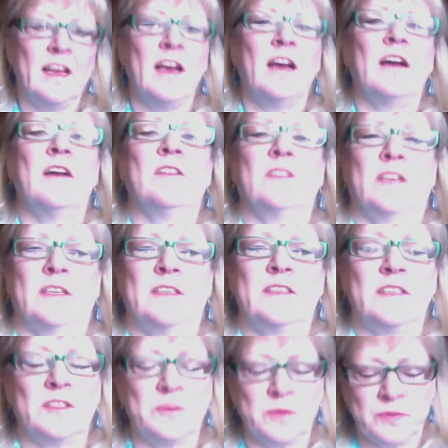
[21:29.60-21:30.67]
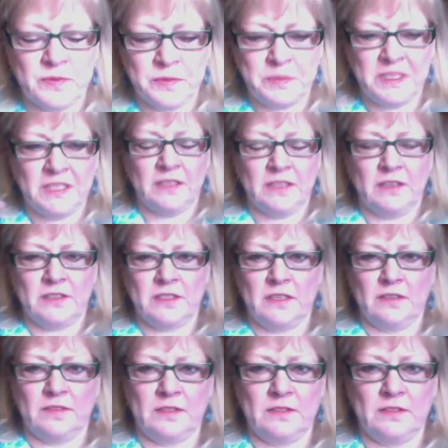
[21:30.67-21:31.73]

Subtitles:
Okay, because we're repeating ourselves.